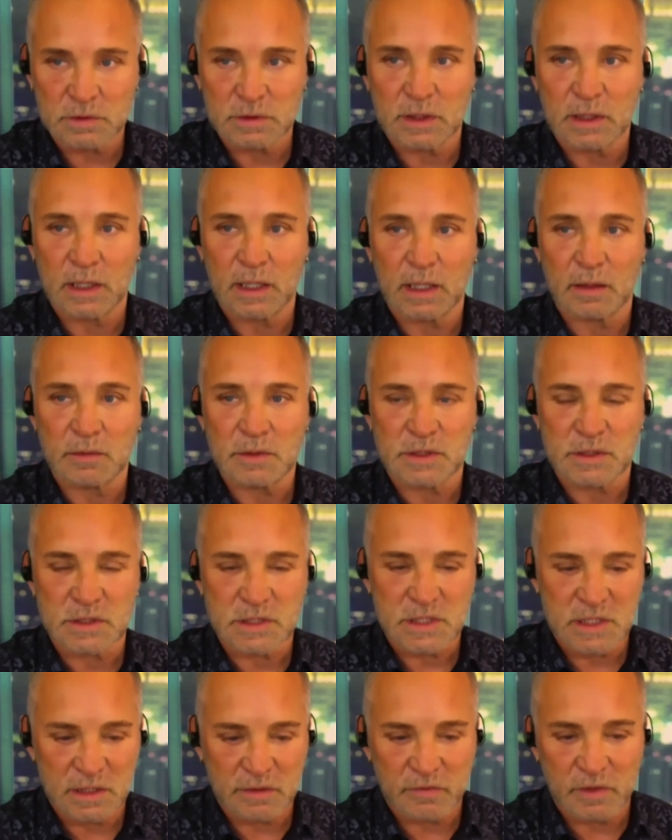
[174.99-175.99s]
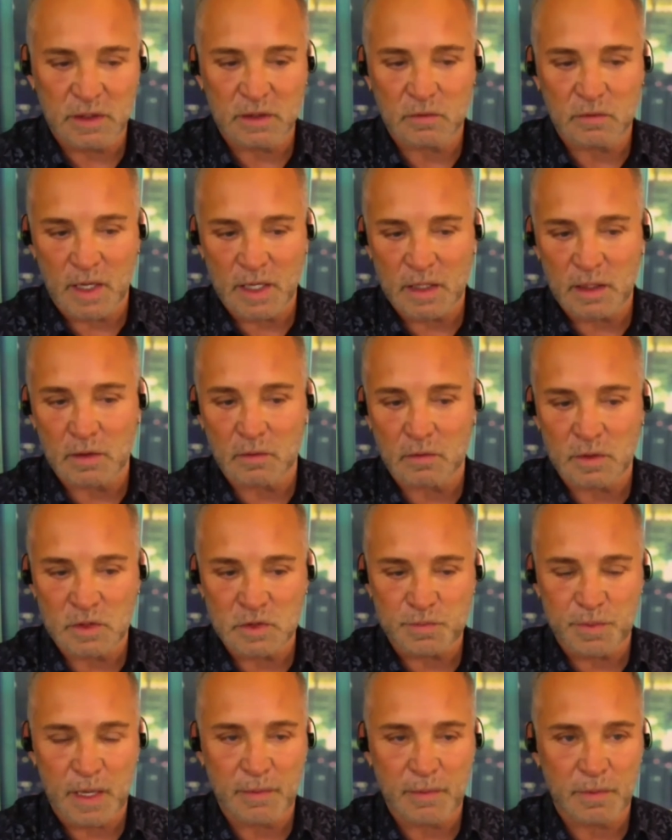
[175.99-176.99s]
I was on TV, radio,
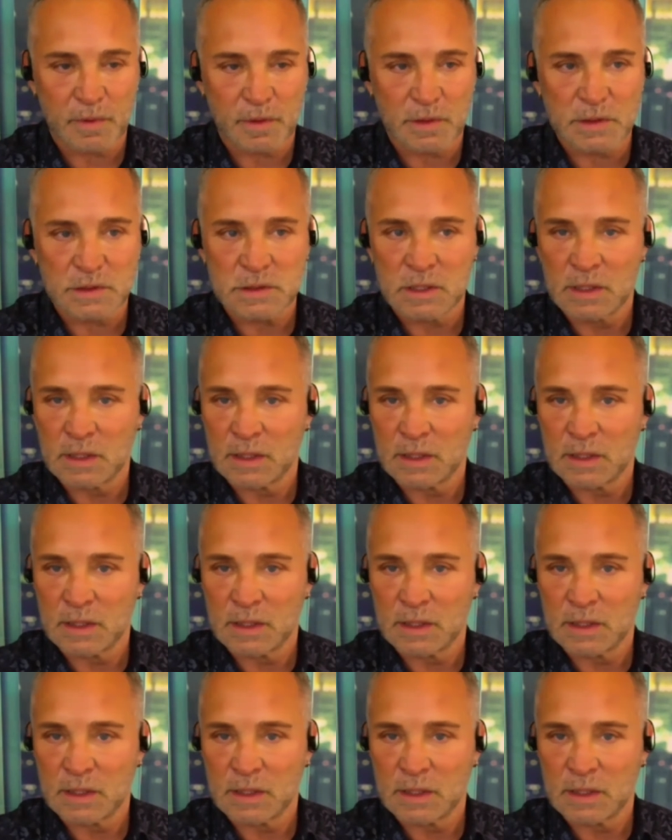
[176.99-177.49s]
newspapers,